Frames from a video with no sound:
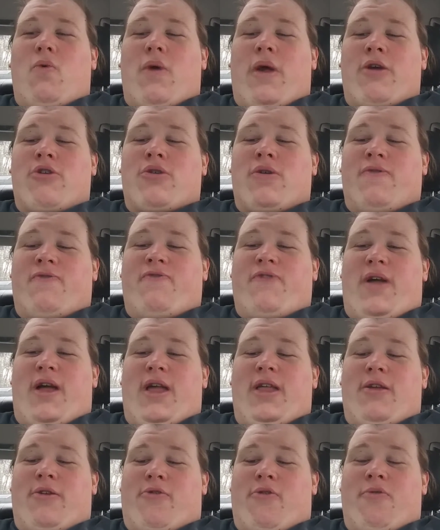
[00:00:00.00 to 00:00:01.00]
to actually
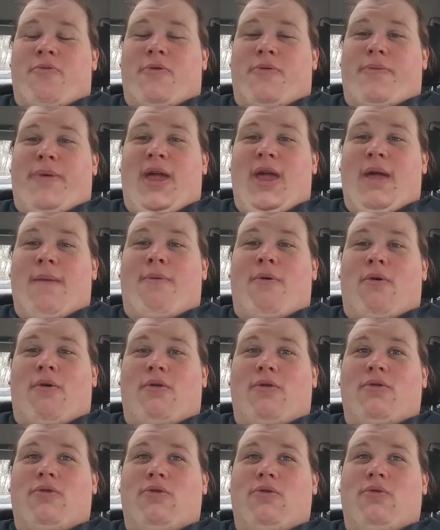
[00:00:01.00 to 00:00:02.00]
find a group of
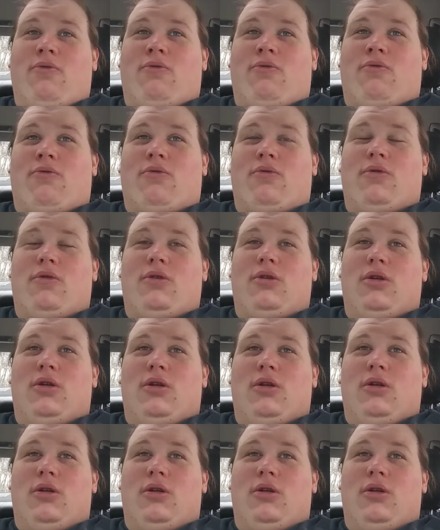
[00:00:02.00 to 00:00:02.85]
people who